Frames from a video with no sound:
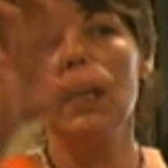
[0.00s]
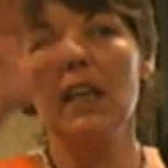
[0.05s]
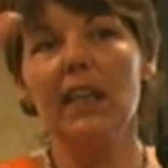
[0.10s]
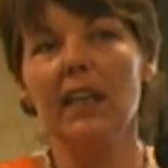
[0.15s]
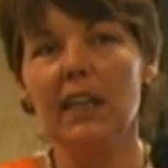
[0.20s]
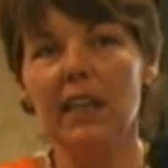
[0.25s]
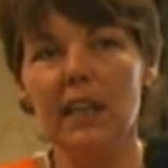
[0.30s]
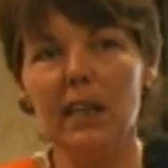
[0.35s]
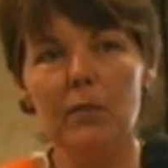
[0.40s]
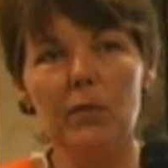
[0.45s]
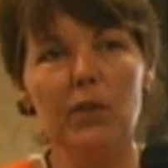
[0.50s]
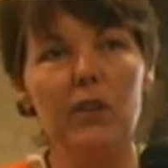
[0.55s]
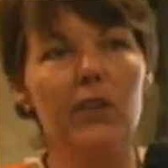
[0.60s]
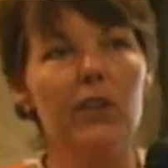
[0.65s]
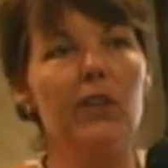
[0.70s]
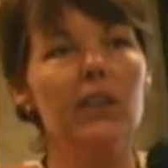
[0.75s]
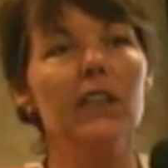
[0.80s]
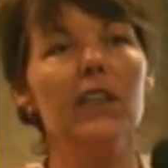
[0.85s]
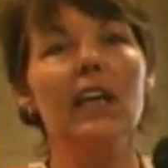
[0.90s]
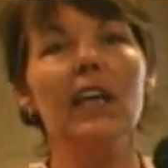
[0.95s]
any
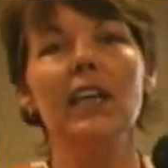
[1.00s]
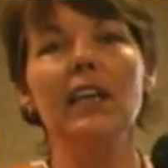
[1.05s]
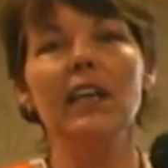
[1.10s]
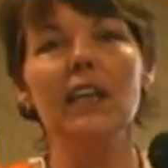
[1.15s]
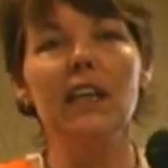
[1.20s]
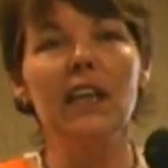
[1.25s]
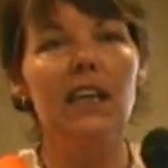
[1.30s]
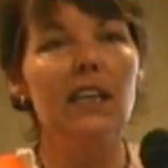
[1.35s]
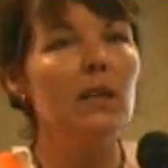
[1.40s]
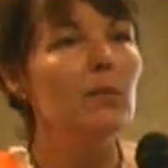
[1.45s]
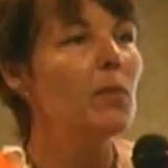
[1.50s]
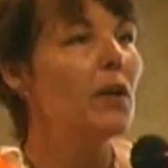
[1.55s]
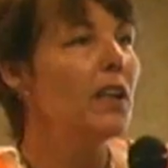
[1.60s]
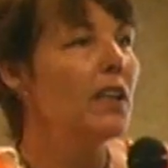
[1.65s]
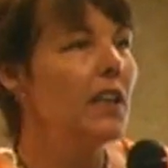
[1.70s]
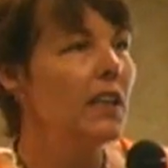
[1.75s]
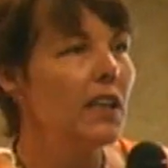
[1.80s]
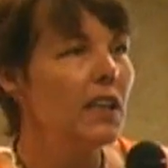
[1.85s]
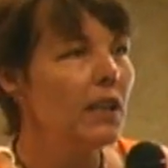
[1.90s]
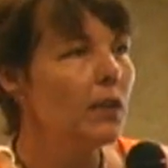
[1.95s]
immigrant, any
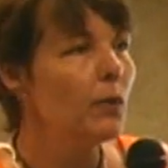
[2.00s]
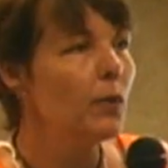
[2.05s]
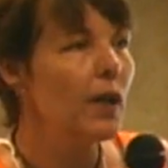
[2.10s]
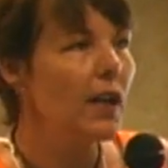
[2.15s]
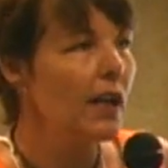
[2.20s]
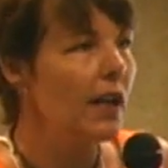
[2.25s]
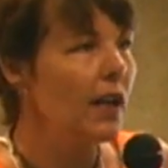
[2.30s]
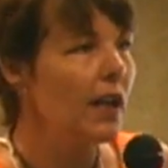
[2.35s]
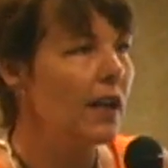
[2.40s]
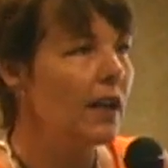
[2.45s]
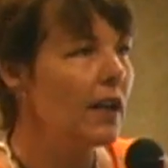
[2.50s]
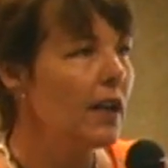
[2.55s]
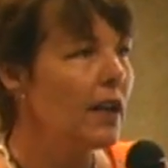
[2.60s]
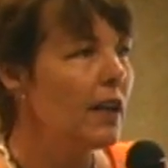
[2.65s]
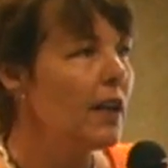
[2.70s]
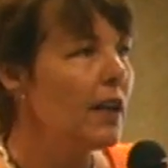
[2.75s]
anybody, anywhere